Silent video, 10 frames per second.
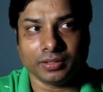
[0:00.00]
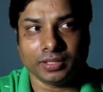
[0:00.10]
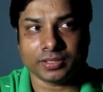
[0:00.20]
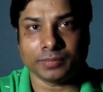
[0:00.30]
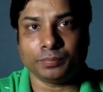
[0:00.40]

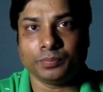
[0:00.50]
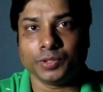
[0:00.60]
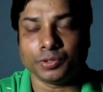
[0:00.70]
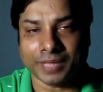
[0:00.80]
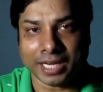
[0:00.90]
It's a
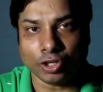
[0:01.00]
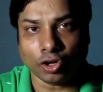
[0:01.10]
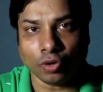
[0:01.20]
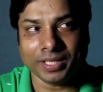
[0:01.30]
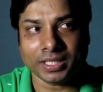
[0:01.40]
rare
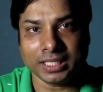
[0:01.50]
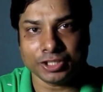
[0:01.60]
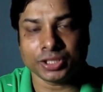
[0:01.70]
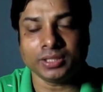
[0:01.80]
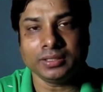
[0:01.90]
document
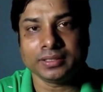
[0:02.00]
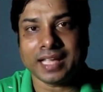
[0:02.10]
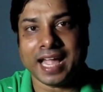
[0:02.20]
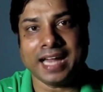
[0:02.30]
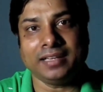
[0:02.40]
collection
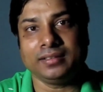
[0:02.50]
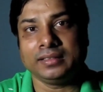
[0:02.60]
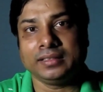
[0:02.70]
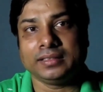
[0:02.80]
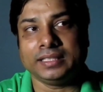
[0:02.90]

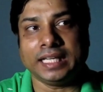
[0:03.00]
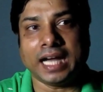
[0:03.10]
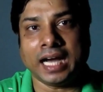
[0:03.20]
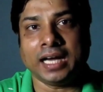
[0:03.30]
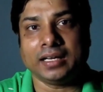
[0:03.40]
and they
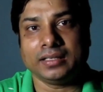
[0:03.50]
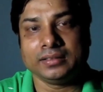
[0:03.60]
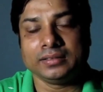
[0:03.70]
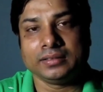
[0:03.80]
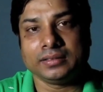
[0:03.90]
are